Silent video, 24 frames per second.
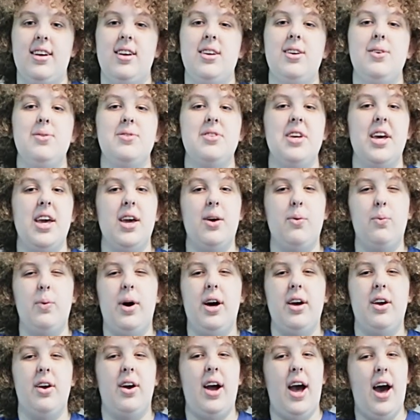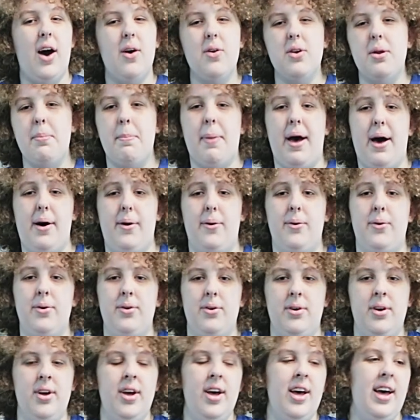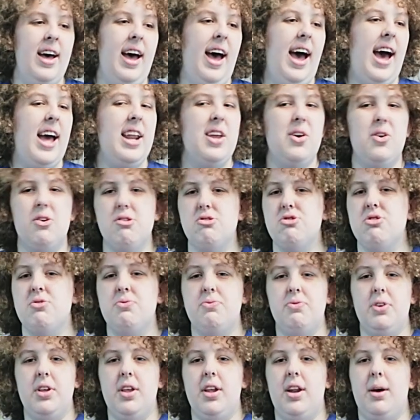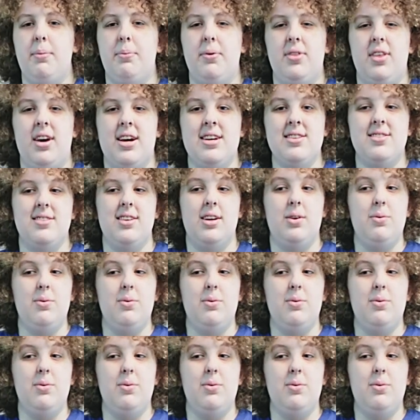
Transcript: you take while you're out and about, and you can just fill it up with ice.